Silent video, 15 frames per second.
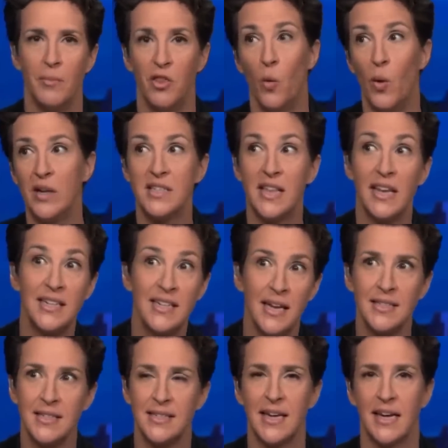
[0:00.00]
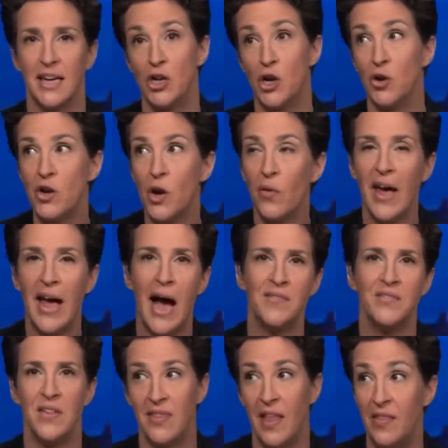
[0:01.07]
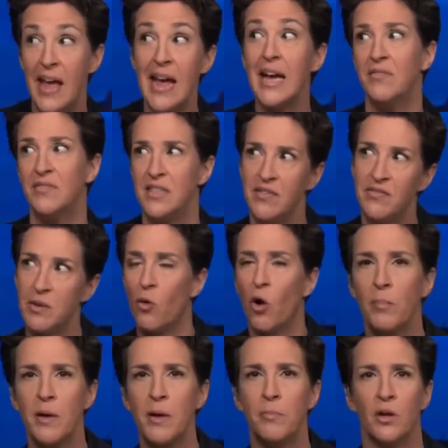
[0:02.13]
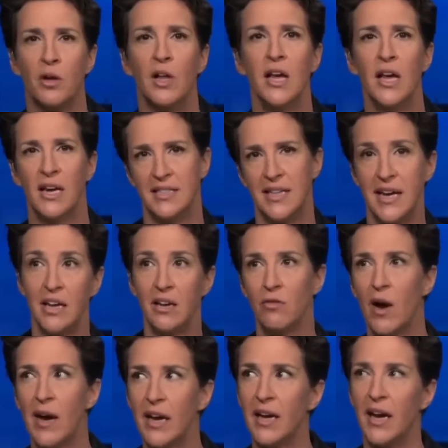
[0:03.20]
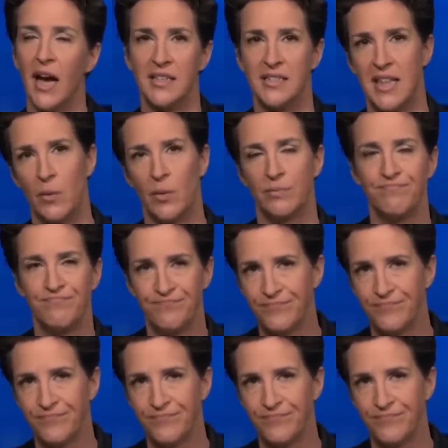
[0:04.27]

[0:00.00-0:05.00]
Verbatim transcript: And the ones that it doesn't sicken don't know they have it. And then they give it to even people because they didn't recognize they were,